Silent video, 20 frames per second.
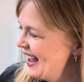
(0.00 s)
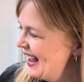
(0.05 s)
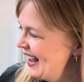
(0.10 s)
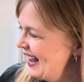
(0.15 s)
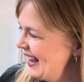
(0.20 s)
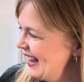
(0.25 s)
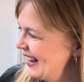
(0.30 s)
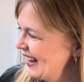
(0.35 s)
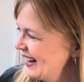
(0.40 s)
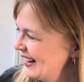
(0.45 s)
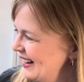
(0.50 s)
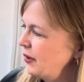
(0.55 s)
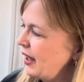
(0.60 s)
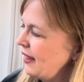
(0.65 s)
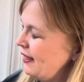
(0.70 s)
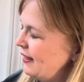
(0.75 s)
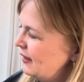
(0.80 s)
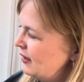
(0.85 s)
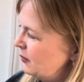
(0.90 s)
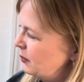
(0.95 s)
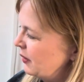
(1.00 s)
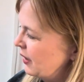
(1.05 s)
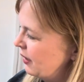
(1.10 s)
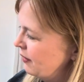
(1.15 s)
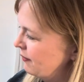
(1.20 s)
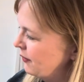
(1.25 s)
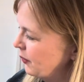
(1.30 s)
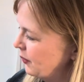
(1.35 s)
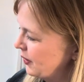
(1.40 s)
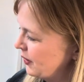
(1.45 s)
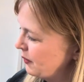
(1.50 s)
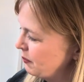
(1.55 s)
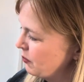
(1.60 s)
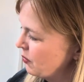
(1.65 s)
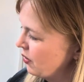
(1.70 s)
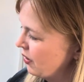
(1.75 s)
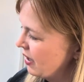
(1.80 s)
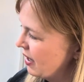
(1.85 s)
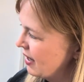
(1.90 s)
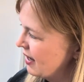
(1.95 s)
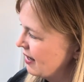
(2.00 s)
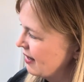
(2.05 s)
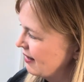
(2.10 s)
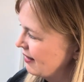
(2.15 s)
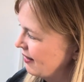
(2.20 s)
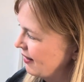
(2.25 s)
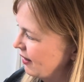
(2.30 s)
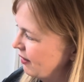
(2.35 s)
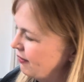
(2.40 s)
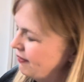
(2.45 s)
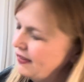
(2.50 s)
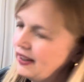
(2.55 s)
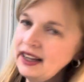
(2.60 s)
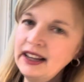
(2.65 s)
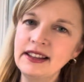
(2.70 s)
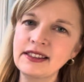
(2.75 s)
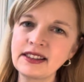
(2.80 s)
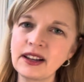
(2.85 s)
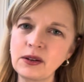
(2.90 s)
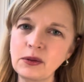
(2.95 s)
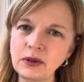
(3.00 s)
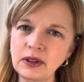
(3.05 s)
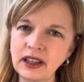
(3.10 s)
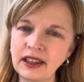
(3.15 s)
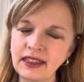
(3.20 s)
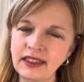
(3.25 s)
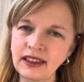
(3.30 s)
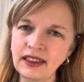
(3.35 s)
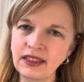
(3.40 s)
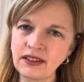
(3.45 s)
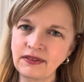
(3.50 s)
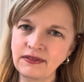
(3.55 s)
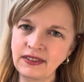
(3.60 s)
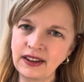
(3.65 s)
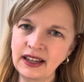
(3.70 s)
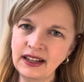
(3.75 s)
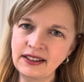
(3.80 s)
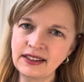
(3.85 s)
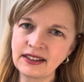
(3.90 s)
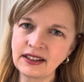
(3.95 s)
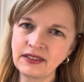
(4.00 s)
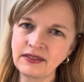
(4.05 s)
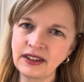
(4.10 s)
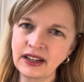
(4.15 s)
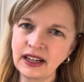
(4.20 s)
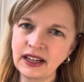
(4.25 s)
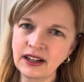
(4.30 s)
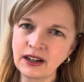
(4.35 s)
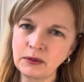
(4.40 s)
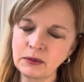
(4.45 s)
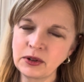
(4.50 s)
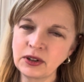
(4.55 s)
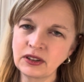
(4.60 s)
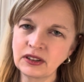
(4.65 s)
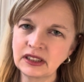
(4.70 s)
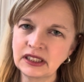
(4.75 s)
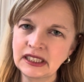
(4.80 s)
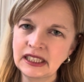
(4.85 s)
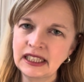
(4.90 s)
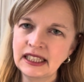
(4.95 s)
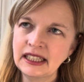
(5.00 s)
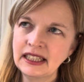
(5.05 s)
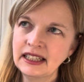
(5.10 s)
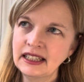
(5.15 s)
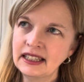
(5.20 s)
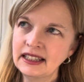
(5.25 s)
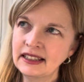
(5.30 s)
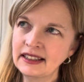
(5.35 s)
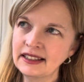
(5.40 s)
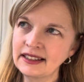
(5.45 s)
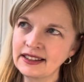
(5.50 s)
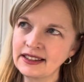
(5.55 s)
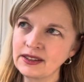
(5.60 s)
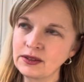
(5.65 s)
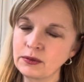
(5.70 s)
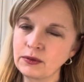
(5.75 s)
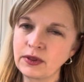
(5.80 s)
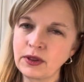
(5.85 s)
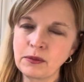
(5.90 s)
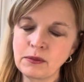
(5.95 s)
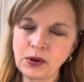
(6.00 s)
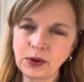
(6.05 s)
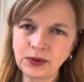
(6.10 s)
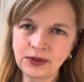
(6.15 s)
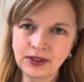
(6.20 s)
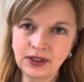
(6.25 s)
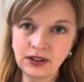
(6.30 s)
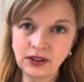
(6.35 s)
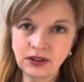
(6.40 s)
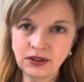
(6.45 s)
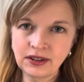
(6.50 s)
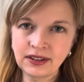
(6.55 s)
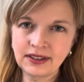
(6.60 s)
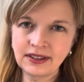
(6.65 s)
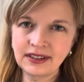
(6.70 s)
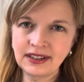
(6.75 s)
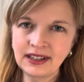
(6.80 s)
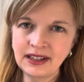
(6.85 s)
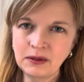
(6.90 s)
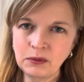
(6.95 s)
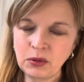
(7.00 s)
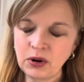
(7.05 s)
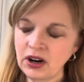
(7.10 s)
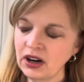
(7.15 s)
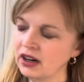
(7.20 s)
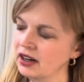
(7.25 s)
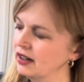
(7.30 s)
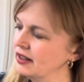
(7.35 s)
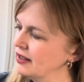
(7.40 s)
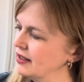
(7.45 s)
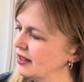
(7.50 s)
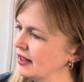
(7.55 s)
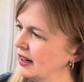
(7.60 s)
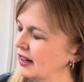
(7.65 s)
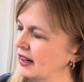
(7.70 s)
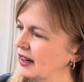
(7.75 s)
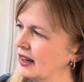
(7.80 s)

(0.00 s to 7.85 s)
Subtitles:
And on this one, I focus more on the face. I really think the face of an animal is the most interesting part.